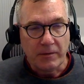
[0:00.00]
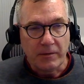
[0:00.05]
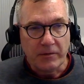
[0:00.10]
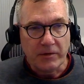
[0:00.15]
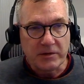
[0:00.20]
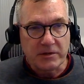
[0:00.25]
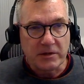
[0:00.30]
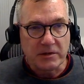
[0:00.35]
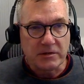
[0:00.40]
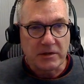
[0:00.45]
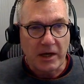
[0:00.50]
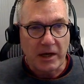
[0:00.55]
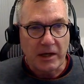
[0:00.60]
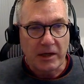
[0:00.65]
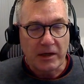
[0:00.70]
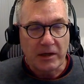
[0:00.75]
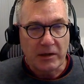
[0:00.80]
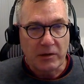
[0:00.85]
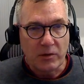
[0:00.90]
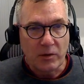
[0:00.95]
This is
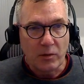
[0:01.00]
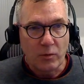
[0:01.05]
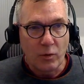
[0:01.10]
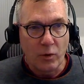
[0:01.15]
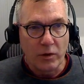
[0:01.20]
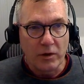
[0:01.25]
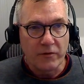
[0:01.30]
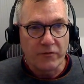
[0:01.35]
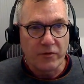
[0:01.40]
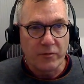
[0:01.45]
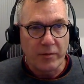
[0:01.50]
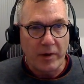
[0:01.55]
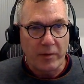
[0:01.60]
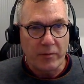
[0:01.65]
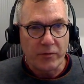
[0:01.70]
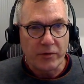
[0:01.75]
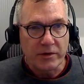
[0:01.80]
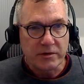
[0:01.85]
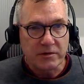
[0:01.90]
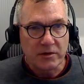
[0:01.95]
a wall of
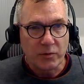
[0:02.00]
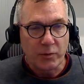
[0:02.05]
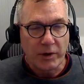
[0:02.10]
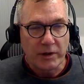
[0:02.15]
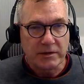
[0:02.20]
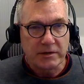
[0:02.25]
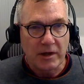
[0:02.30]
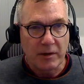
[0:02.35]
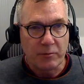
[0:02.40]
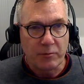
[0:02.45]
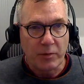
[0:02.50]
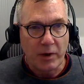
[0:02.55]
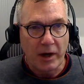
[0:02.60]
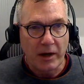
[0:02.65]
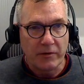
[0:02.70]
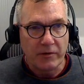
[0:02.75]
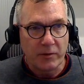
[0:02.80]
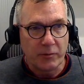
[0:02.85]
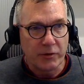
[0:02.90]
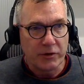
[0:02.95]
remembrance that went up
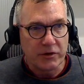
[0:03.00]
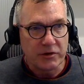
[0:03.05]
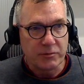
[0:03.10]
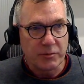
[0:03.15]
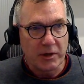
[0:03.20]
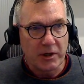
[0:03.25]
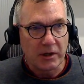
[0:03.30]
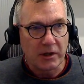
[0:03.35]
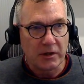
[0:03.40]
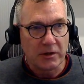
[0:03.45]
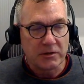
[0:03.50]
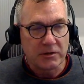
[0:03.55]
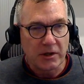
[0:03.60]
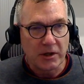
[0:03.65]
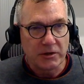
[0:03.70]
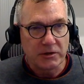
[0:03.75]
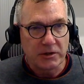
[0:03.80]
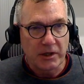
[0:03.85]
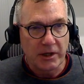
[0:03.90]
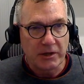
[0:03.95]
by the British Medical
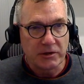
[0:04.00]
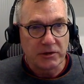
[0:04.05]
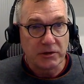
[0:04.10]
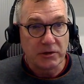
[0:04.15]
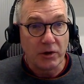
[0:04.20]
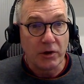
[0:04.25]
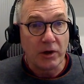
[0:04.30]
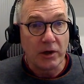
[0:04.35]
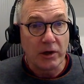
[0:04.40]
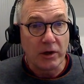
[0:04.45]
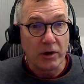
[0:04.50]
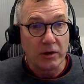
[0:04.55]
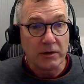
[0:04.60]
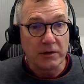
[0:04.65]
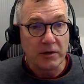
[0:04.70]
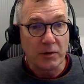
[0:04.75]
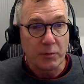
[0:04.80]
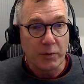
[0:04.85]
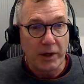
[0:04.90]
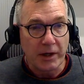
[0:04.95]
Association early on
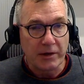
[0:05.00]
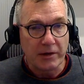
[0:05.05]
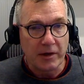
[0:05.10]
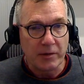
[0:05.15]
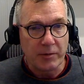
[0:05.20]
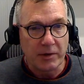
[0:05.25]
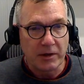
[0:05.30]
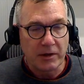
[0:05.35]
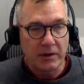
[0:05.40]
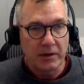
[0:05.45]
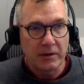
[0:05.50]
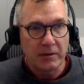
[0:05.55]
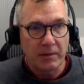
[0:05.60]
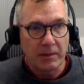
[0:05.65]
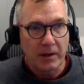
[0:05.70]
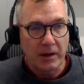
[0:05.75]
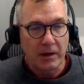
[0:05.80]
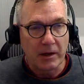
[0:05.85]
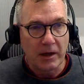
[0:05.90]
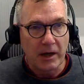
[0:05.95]
in the pandemic,
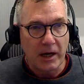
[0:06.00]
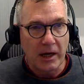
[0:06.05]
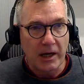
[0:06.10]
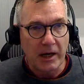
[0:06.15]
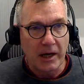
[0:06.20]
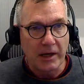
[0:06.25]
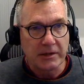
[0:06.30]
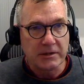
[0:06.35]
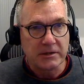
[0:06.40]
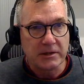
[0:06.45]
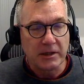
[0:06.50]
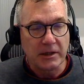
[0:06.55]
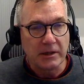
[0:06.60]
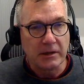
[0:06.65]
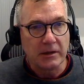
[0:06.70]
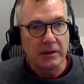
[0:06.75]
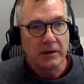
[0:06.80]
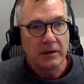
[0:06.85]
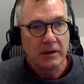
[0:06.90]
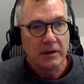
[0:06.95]

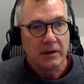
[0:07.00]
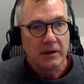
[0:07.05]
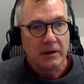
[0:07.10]
highlighting